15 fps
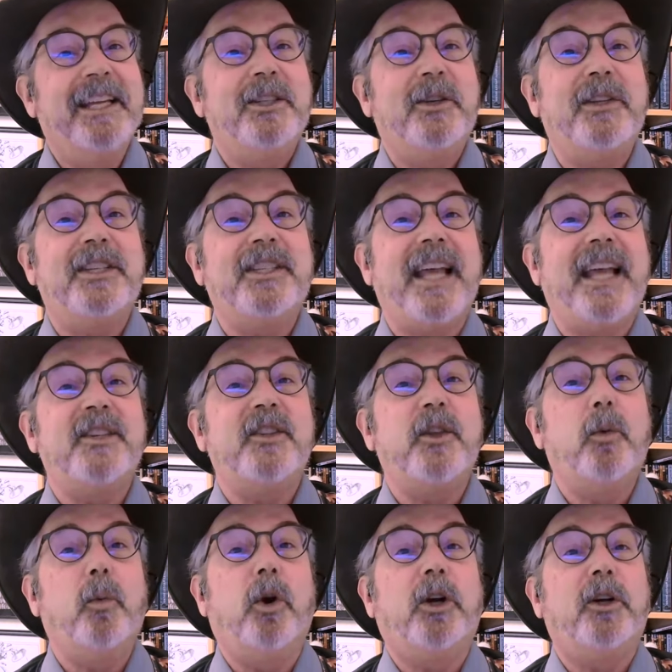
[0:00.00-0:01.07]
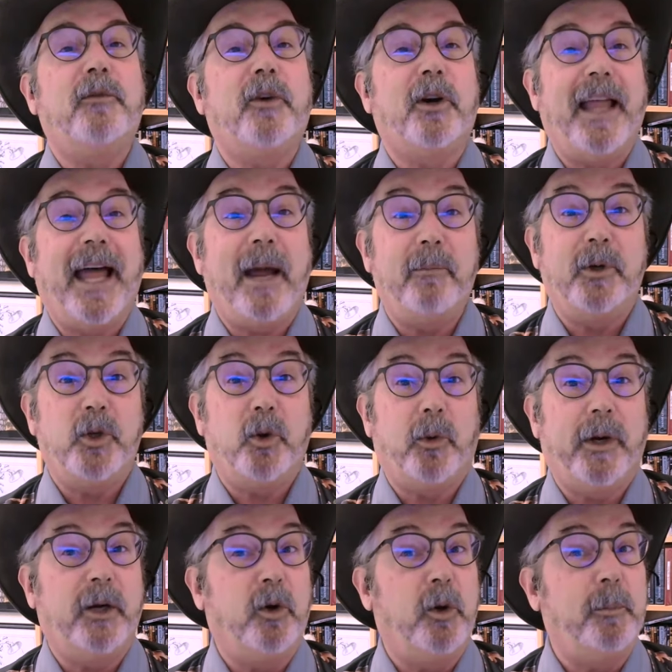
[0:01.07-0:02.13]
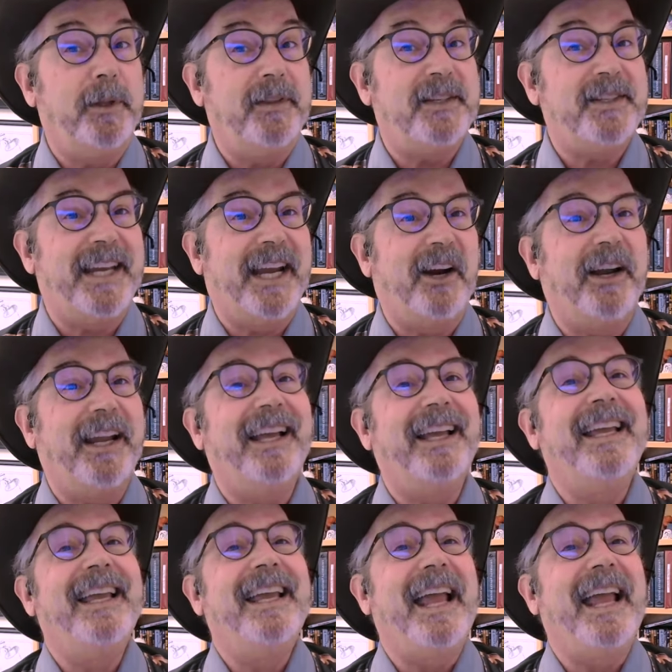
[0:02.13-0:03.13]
to discuss the work of her laboratory group in this area,